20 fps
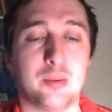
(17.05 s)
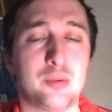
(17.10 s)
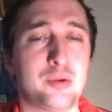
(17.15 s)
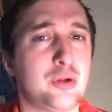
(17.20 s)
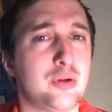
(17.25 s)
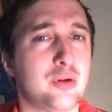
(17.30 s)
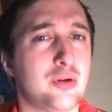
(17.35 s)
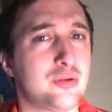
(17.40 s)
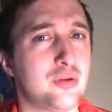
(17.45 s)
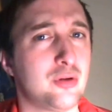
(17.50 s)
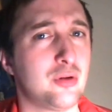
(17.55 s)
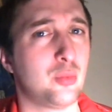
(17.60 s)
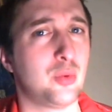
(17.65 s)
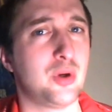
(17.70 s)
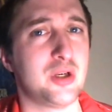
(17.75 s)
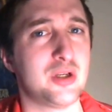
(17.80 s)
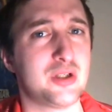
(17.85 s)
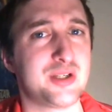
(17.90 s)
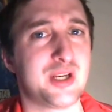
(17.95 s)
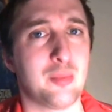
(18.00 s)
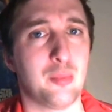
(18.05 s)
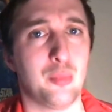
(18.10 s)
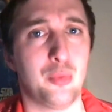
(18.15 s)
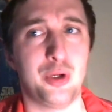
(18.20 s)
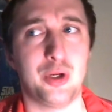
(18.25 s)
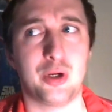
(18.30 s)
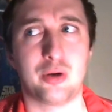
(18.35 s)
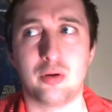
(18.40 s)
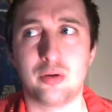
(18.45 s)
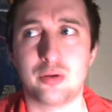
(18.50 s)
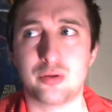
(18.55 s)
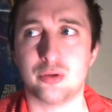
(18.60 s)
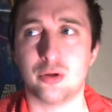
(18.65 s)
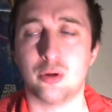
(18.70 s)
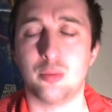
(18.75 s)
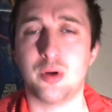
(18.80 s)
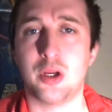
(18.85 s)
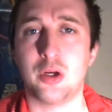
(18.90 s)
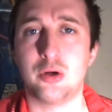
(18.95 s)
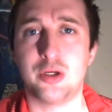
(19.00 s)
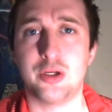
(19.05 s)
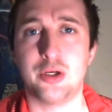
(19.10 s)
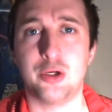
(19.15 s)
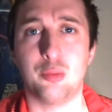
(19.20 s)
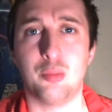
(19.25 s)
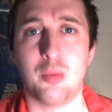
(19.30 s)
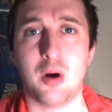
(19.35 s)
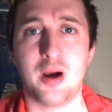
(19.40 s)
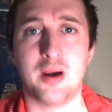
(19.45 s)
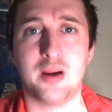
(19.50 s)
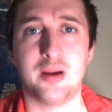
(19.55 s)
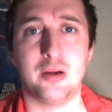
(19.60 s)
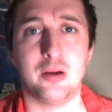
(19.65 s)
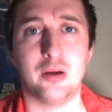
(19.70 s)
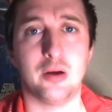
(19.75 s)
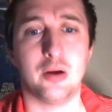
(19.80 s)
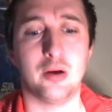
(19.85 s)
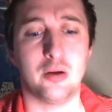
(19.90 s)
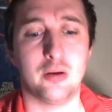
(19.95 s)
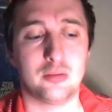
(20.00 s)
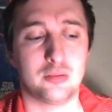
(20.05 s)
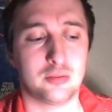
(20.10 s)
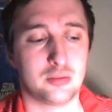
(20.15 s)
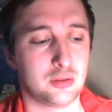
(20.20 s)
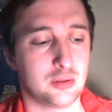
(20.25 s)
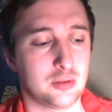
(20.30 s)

I'm sure there's other ways to get money across them, and I usually do my